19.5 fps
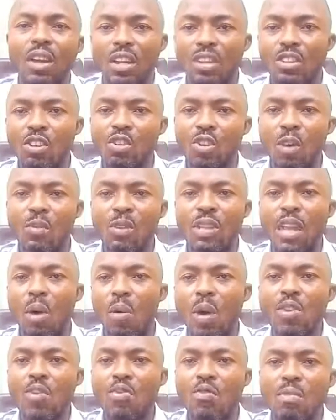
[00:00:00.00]
It's not something that
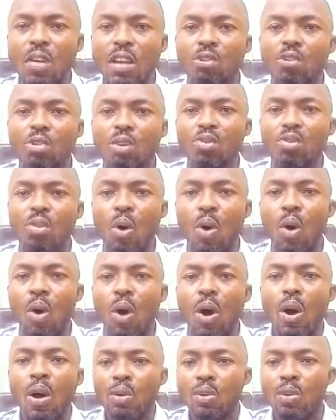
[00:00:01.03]
when you mention
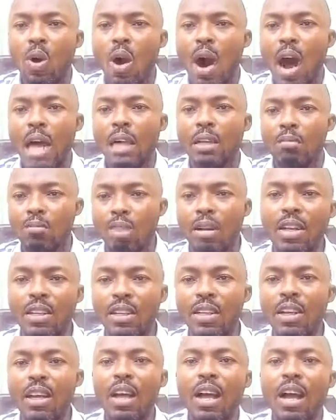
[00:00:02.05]
your heart
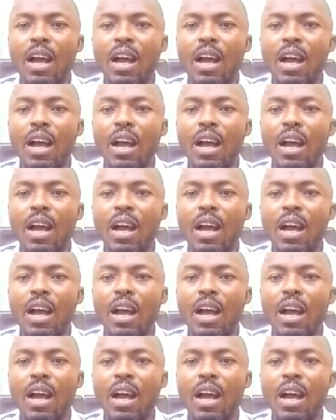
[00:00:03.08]
bring.